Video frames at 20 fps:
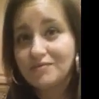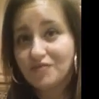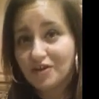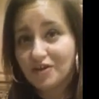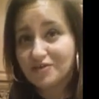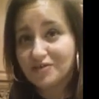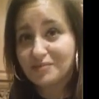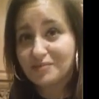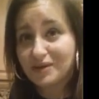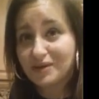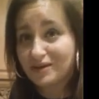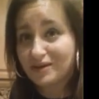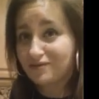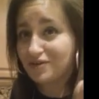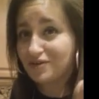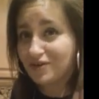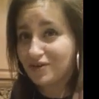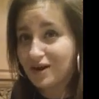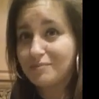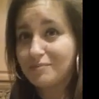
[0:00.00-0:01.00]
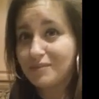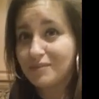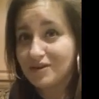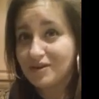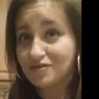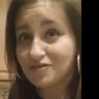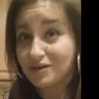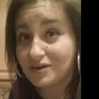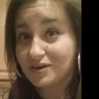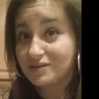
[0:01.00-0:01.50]
Trust me, if you're not
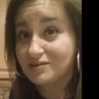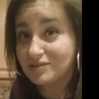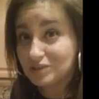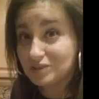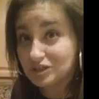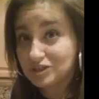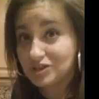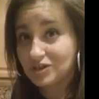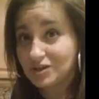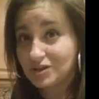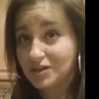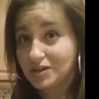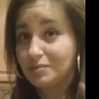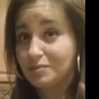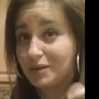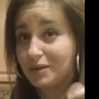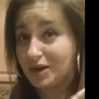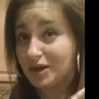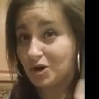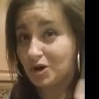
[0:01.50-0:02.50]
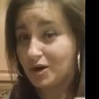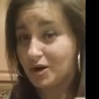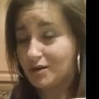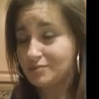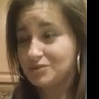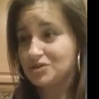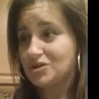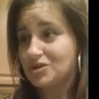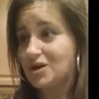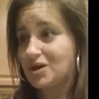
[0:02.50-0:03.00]
measuring digitally by
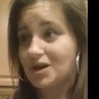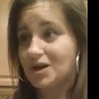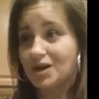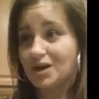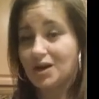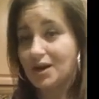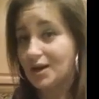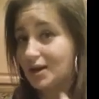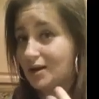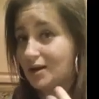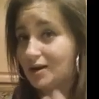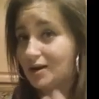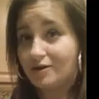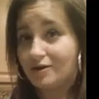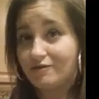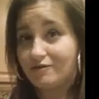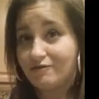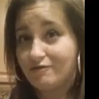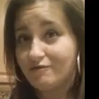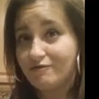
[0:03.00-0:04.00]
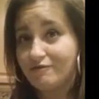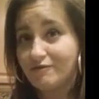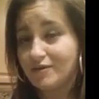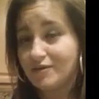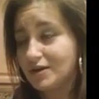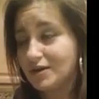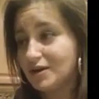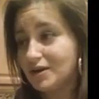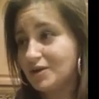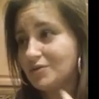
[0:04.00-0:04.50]
grams, you're not getting enough.
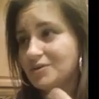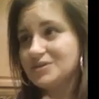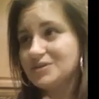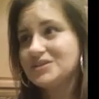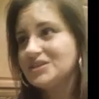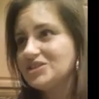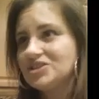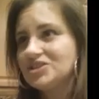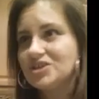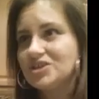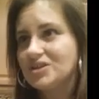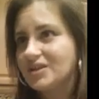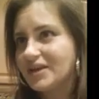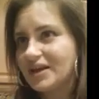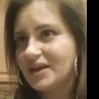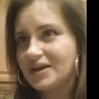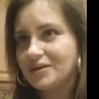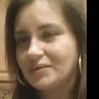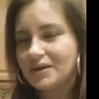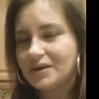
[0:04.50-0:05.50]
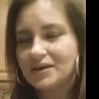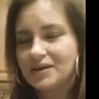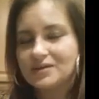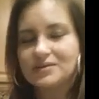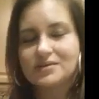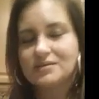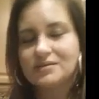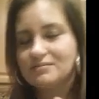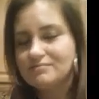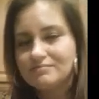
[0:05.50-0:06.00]
Well, digitally
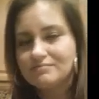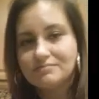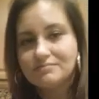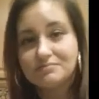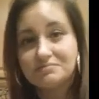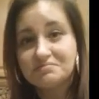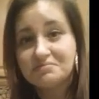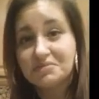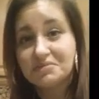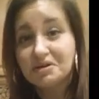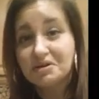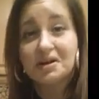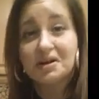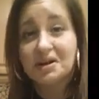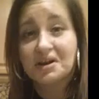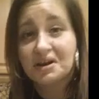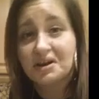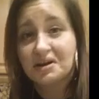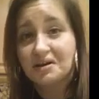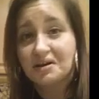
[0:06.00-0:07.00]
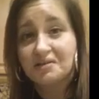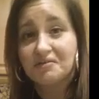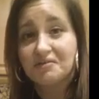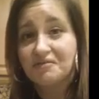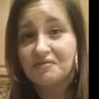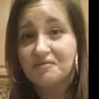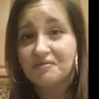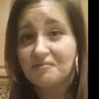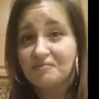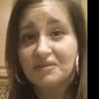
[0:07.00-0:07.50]
anyways. You're not getting enough
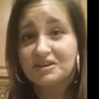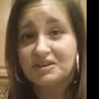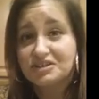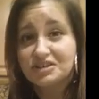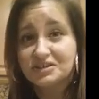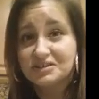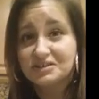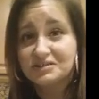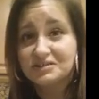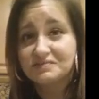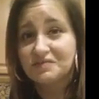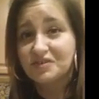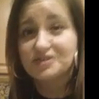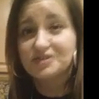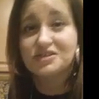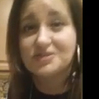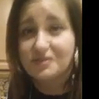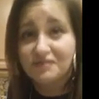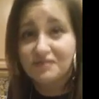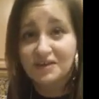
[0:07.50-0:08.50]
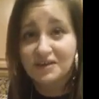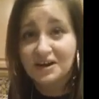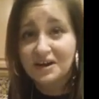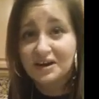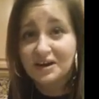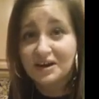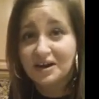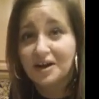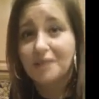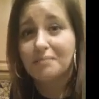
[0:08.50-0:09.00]
veggies. If you're stuffing it
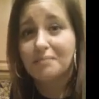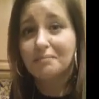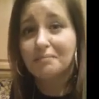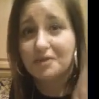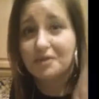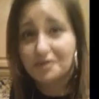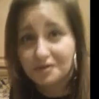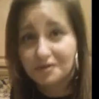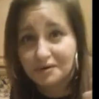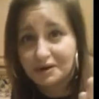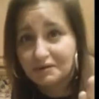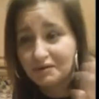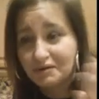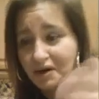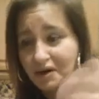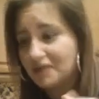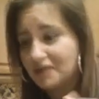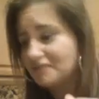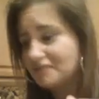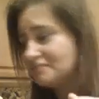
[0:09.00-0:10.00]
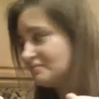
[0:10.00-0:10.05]
in a cup, you're doing it wrong.